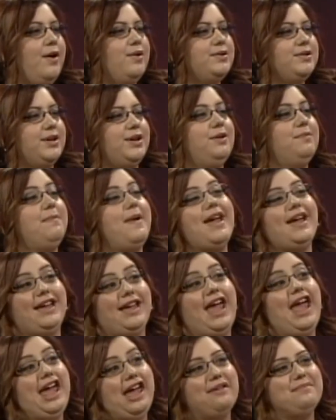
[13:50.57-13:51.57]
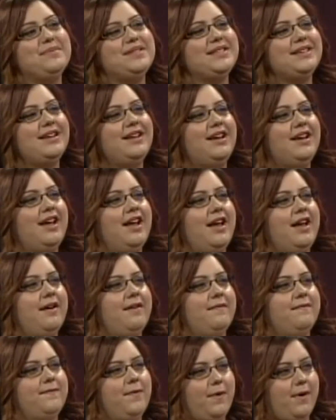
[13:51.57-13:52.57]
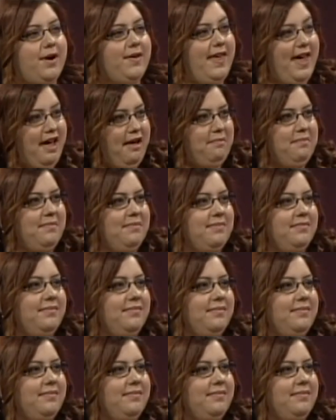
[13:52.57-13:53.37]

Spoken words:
oh, so you make games for them.